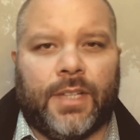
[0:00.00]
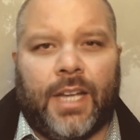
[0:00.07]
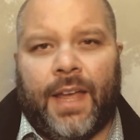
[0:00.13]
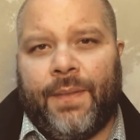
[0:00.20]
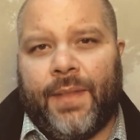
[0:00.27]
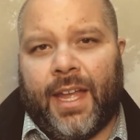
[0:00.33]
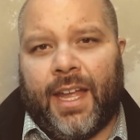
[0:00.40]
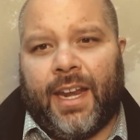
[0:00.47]

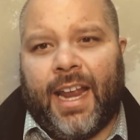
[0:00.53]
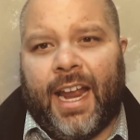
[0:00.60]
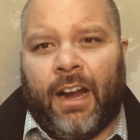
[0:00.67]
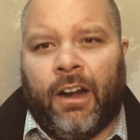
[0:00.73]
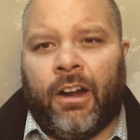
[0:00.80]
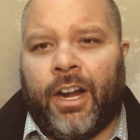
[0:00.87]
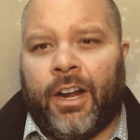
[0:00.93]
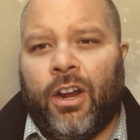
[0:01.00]
And then
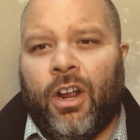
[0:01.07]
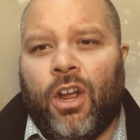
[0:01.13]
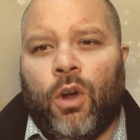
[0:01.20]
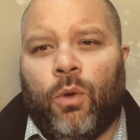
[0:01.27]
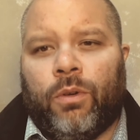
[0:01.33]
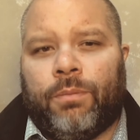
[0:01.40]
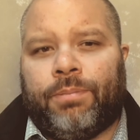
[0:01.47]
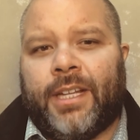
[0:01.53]
Aaron
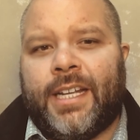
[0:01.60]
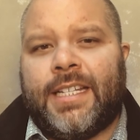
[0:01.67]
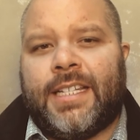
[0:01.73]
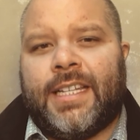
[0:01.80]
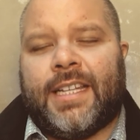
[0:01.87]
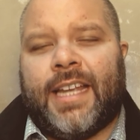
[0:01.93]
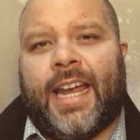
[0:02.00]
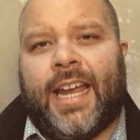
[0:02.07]
would place
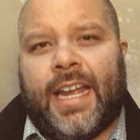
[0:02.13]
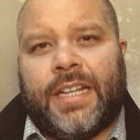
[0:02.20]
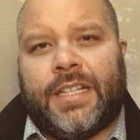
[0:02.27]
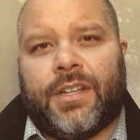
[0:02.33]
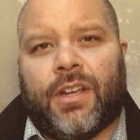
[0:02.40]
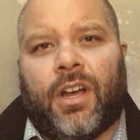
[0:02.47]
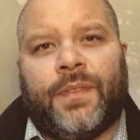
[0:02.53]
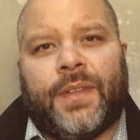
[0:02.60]
his
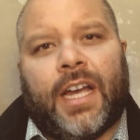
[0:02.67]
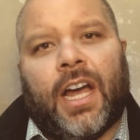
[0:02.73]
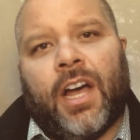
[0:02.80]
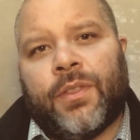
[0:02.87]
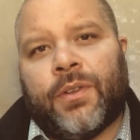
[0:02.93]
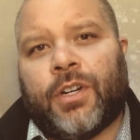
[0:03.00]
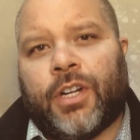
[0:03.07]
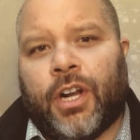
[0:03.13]
hands on the
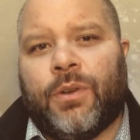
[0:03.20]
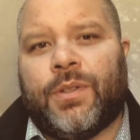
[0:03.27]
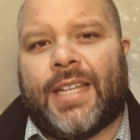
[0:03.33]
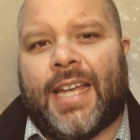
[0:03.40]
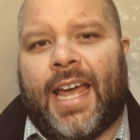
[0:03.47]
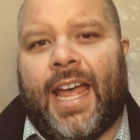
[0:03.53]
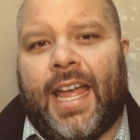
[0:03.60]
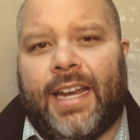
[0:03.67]
other goat's
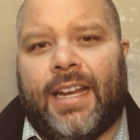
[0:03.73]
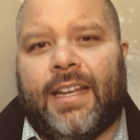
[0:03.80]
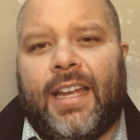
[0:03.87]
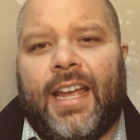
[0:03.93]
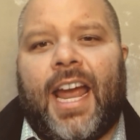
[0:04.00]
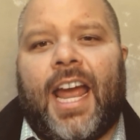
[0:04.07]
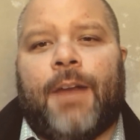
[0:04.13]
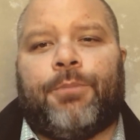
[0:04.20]
head
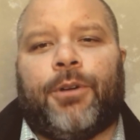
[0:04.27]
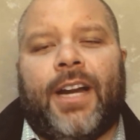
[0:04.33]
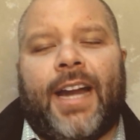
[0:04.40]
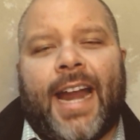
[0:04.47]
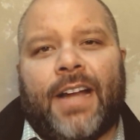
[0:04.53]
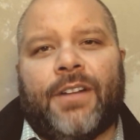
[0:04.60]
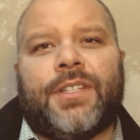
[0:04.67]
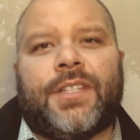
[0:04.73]
and
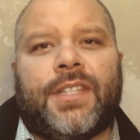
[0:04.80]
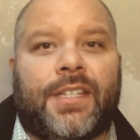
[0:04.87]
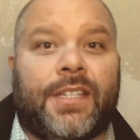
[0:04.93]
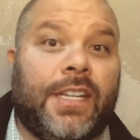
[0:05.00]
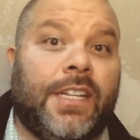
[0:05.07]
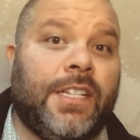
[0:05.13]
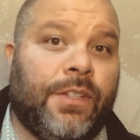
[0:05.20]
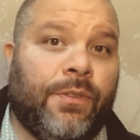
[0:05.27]
pronounce the
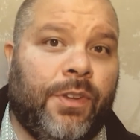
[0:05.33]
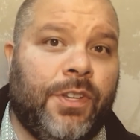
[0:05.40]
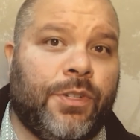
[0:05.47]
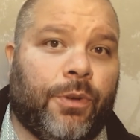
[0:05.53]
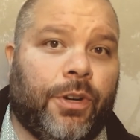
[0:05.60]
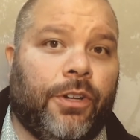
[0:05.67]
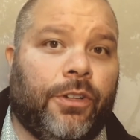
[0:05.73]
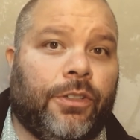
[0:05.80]
sins of
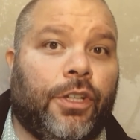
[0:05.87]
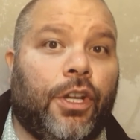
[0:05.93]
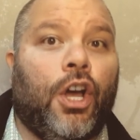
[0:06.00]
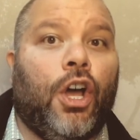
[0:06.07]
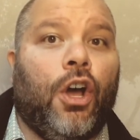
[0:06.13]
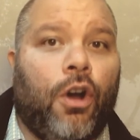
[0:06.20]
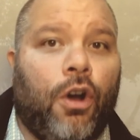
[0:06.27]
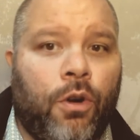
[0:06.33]
Israel
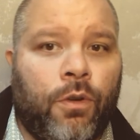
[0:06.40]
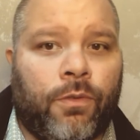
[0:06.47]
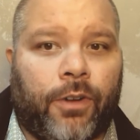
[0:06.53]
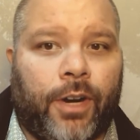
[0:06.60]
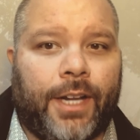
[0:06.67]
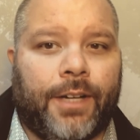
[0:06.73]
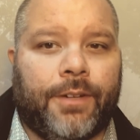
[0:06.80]
over it.